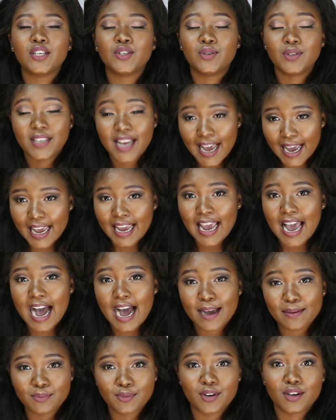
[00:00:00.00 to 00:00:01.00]
today
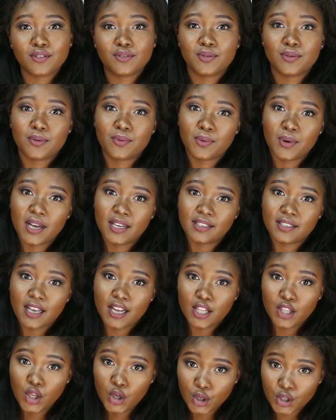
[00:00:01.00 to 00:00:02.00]
I'm going to recreate
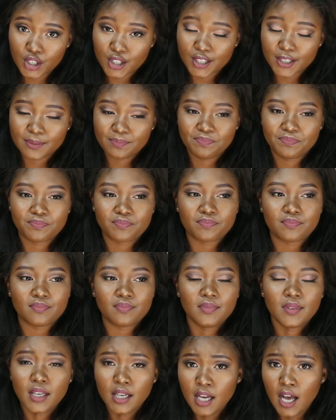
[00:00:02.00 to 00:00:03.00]
a look
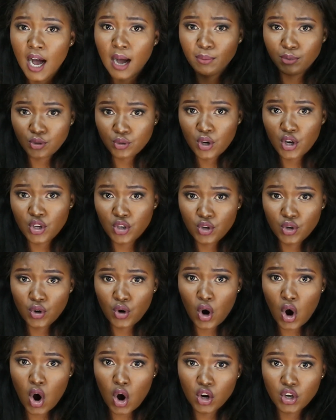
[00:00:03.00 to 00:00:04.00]
I'm sure
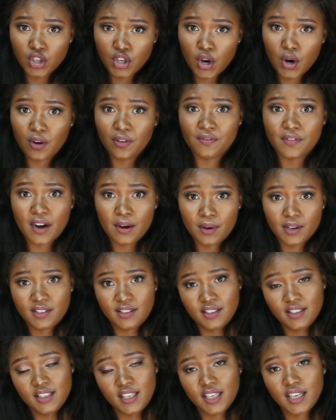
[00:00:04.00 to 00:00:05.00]
you all know Vera
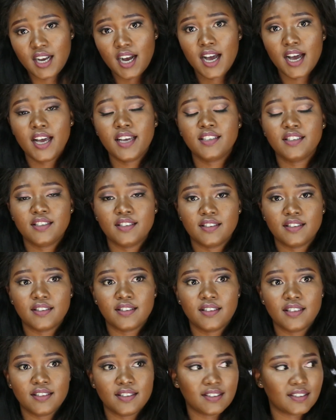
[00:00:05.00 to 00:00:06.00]
Sidika. She's
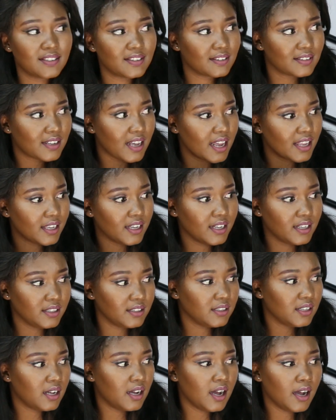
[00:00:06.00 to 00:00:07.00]
this
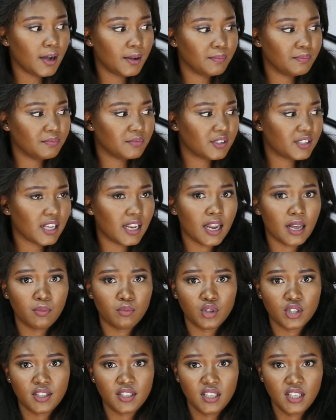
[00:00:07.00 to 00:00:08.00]
Kenyan um,
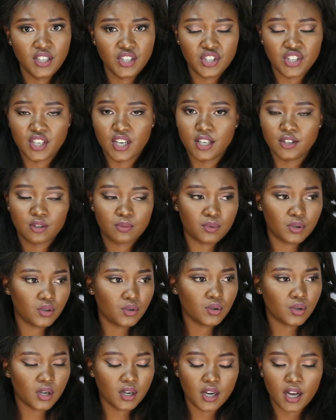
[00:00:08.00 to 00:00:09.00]
celebrity. She's an
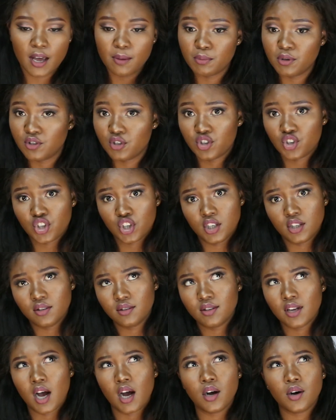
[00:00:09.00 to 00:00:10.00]
entrepreneur, a musician
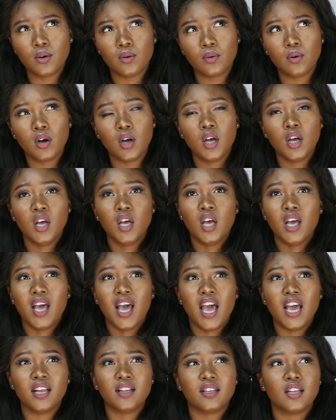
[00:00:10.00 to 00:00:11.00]
now,
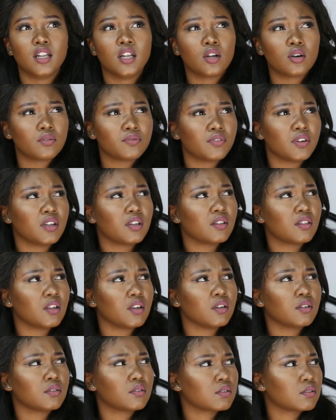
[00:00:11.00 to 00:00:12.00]
and a lot of other
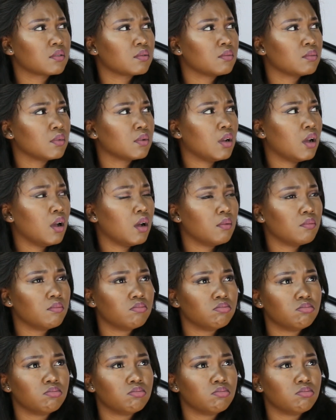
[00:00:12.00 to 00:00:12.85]
things. Uh,